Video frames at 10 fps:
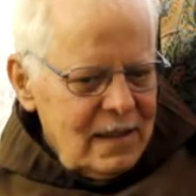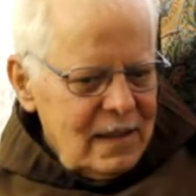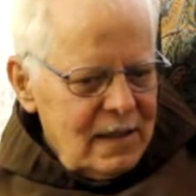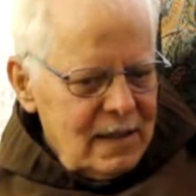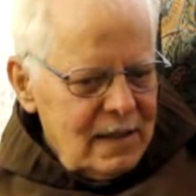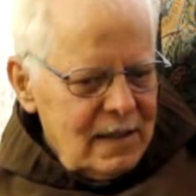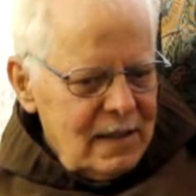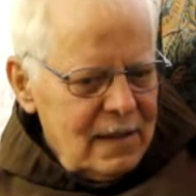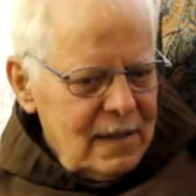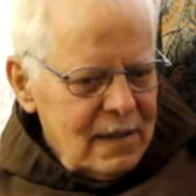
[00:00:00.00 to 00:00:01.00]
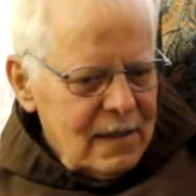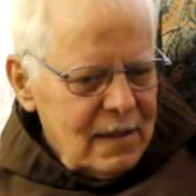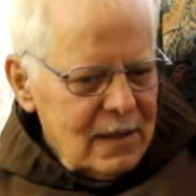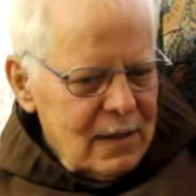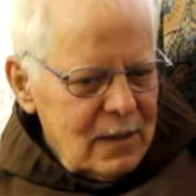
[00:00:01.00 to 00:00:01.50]
Uh,
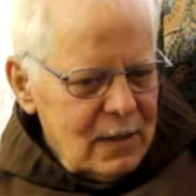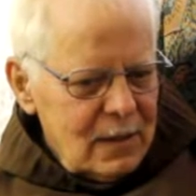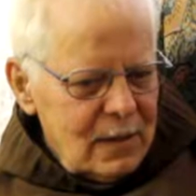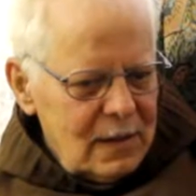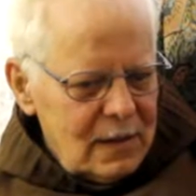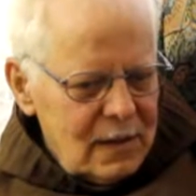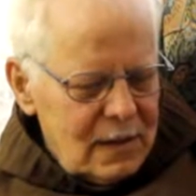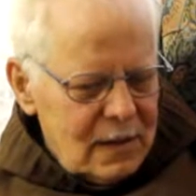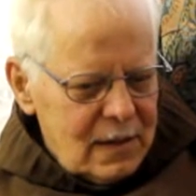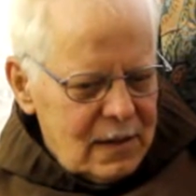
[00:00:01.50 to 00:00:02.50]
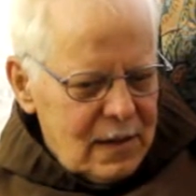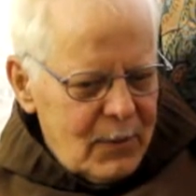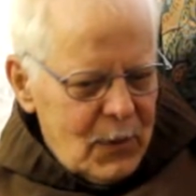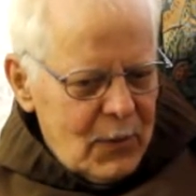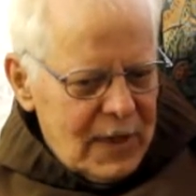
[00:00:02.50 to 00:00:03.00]
no,